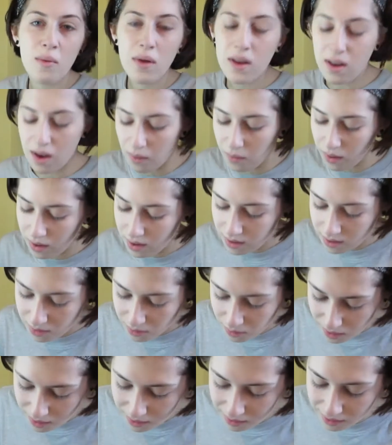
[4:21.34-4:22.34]
we going
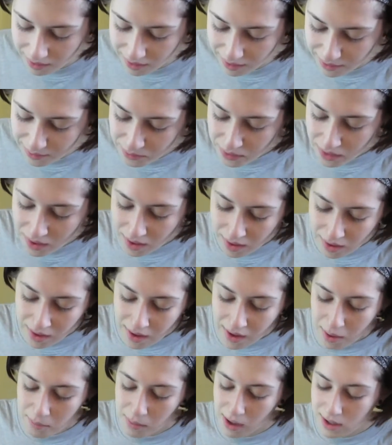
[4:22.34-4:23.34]
anywhere? Like,
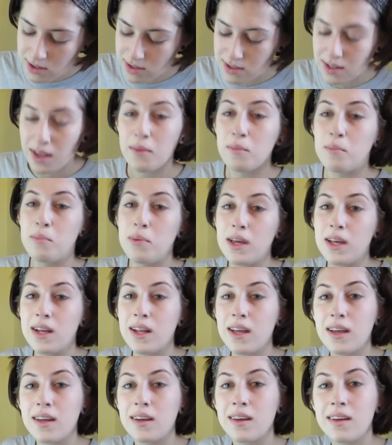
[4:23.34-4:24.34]
am I just like
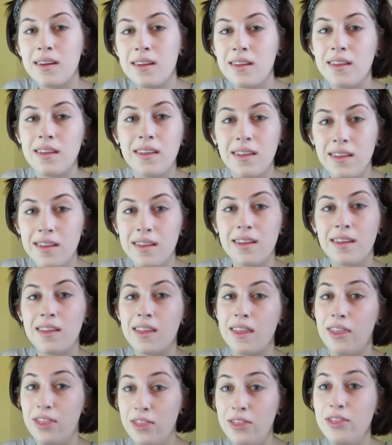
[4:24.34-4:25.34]
beating
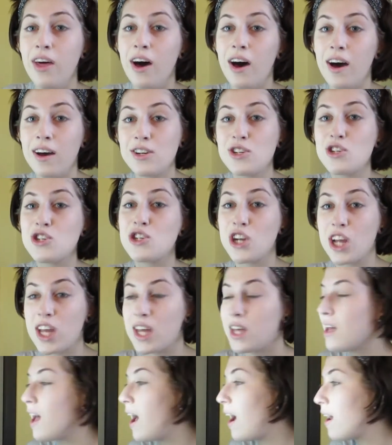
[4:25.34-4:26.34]
the
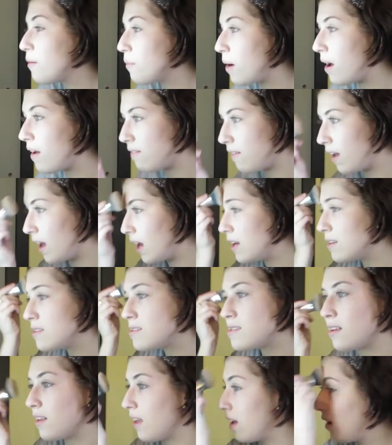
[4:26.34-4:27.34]
shit out of my
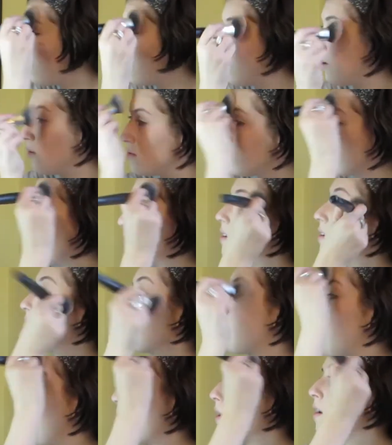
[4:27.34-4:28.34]
face to like go sit in a
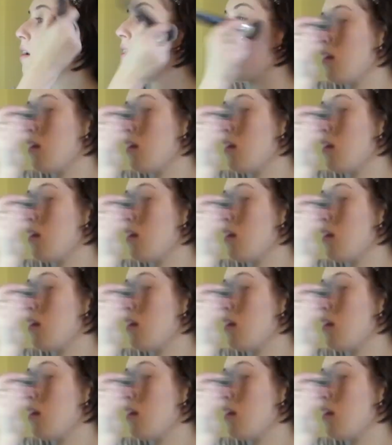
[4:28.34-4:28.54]
corner?